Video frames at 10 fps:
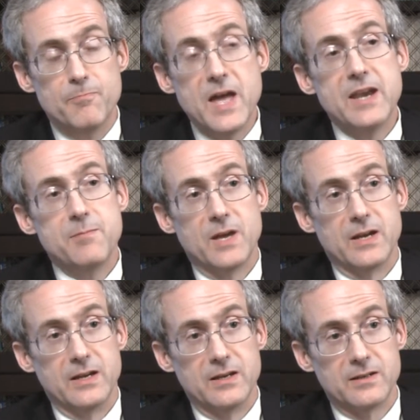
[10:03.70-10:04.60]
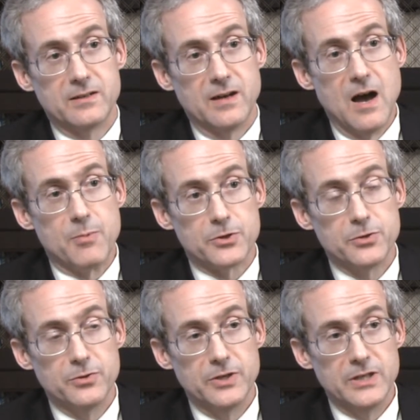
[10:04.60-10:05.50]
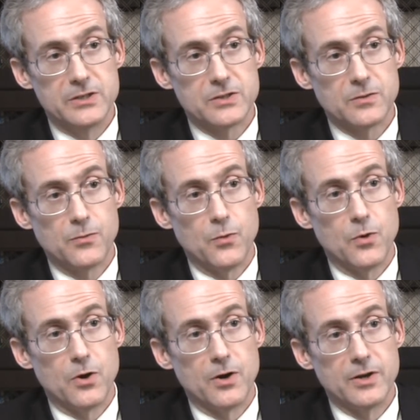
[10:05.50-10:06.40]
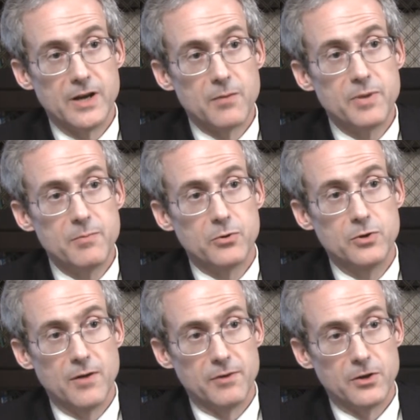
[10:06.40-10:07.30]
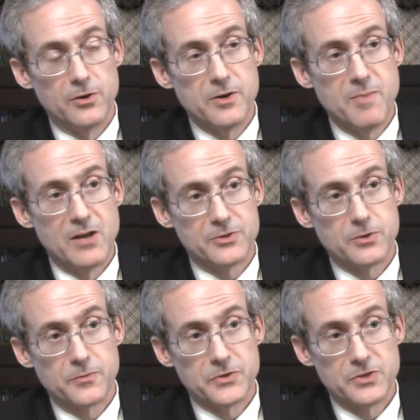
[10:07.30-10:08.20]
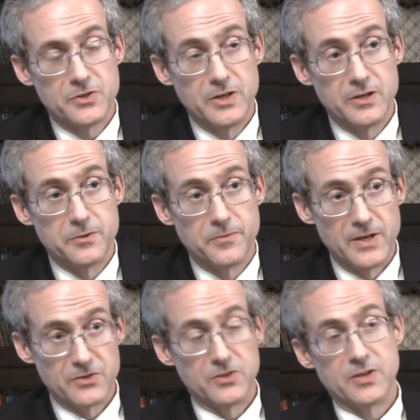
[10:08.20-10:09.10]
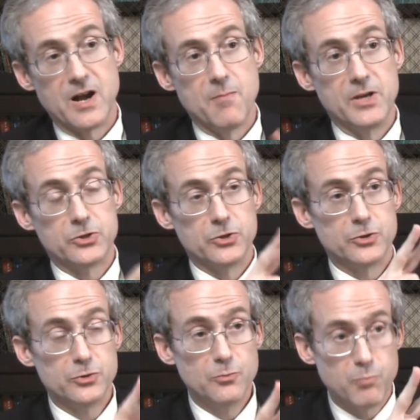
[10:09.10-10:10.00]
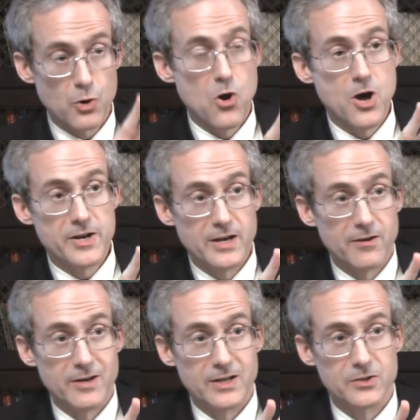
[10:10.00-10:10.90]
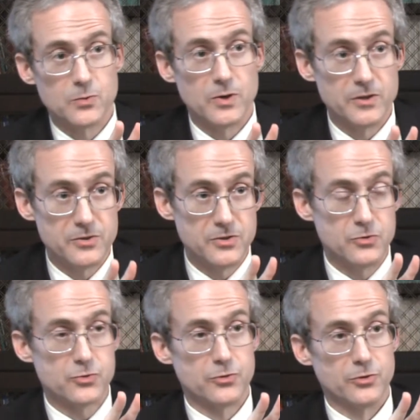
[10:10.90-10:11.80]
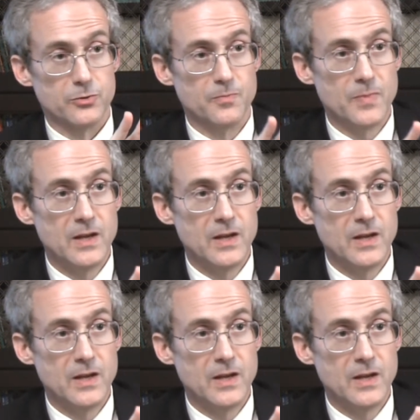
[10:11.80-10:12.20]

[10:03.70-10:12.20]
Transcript: many, many opportunities for young people who have learned about surfaces and interfaces, and I'll mention 2 broad areas where this is true.